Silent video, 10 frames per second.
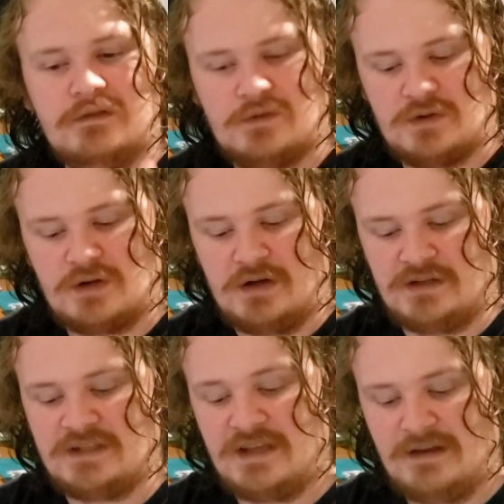for the
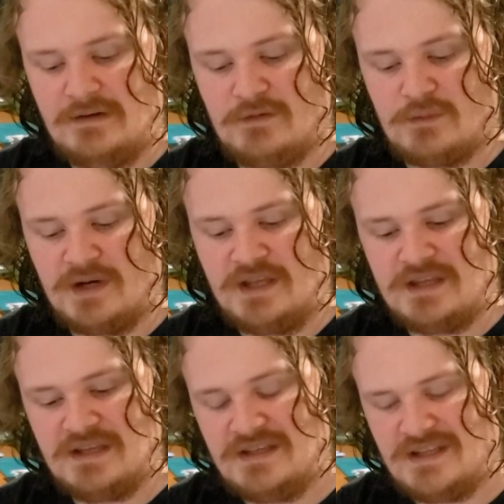cost. And then if you're running
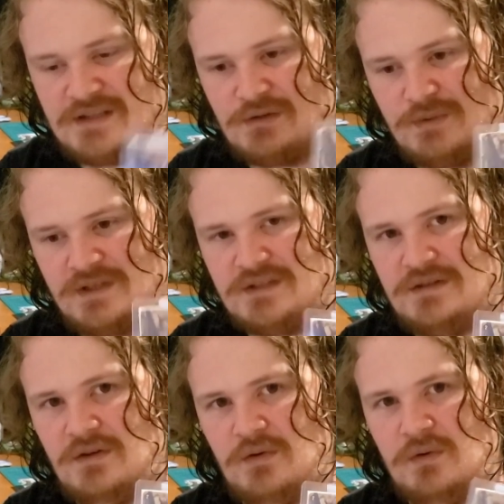this, that's soul blast
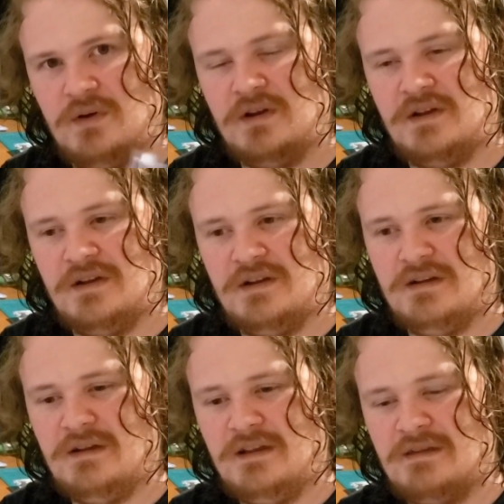too.
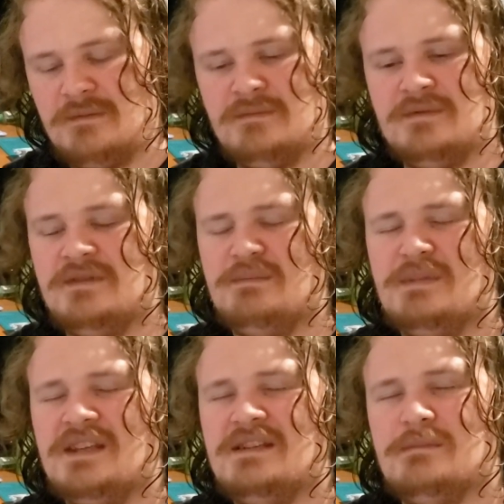
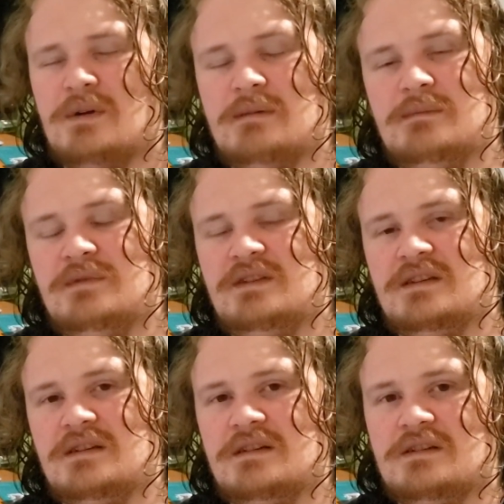But that's a problem with
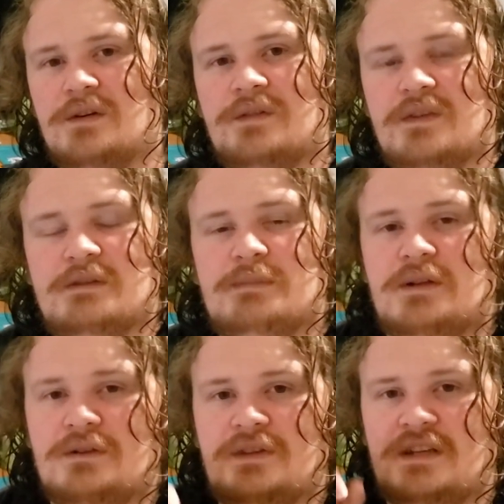the Dark-based
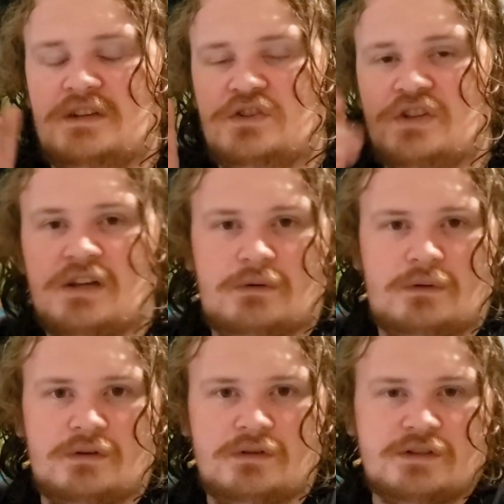build in
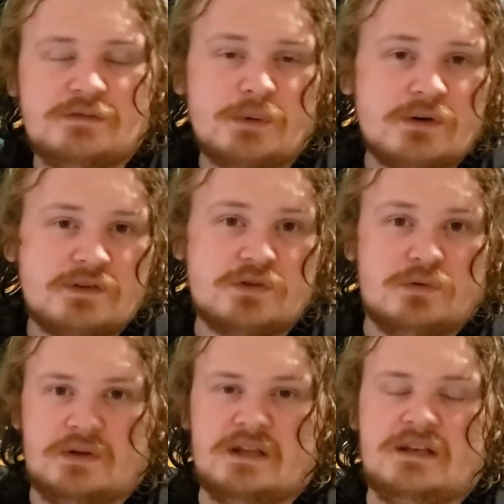general. It's more of a
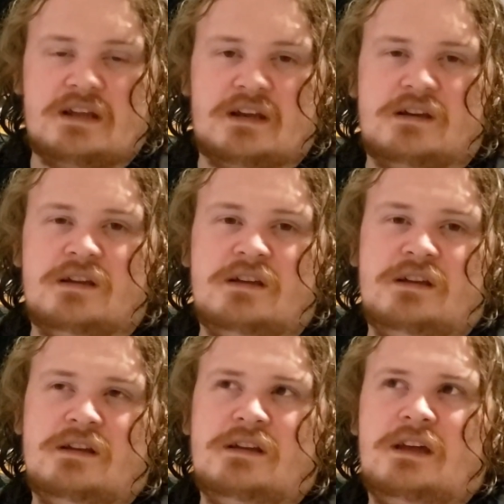toolkit deck,
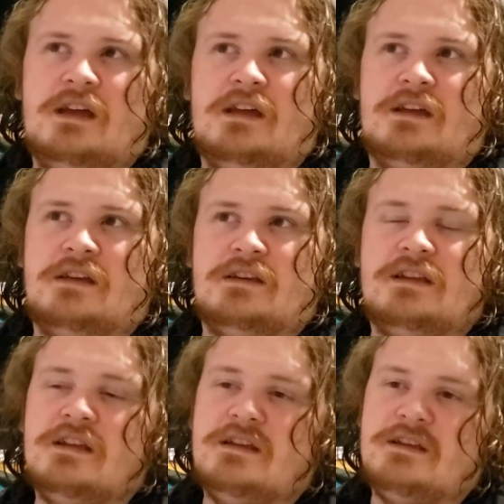and
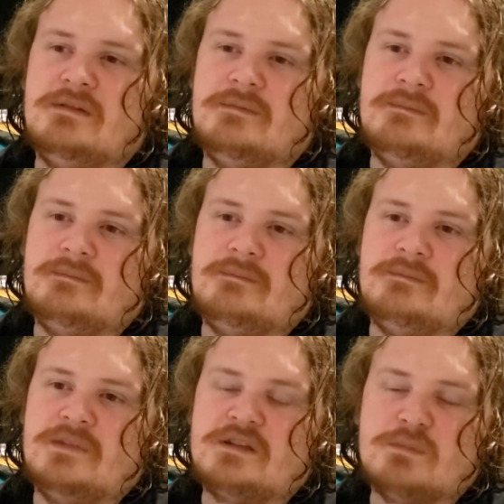
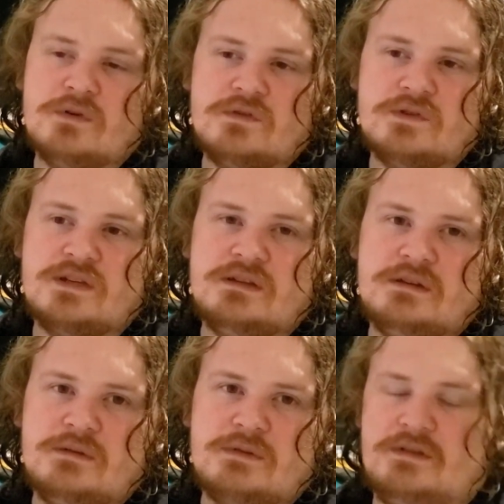it's more for
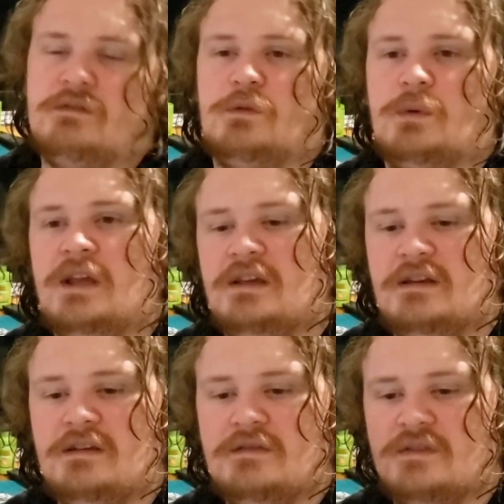dealing with a
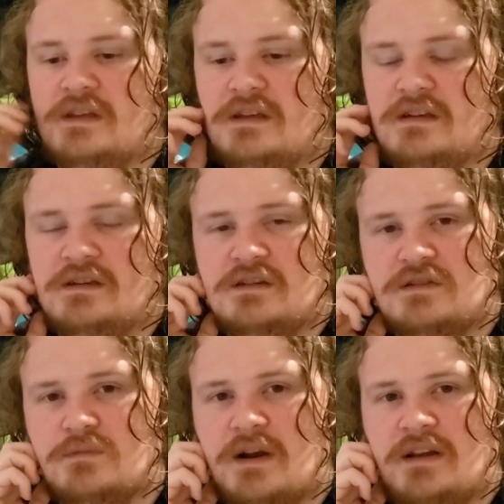variety of
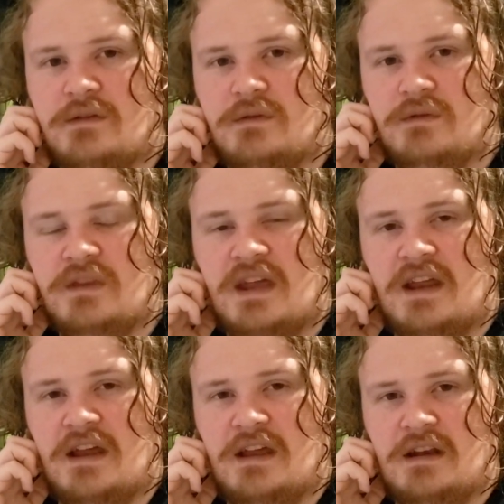things rather
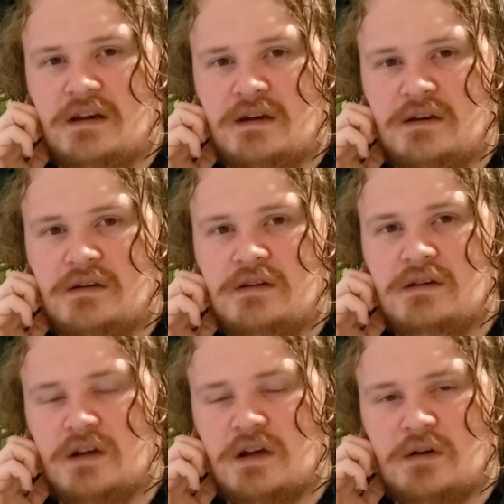than,
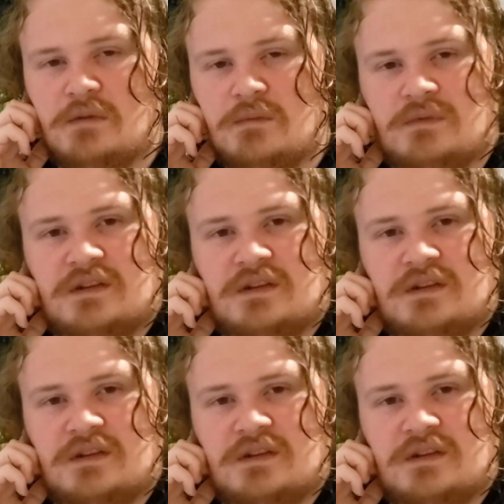you know,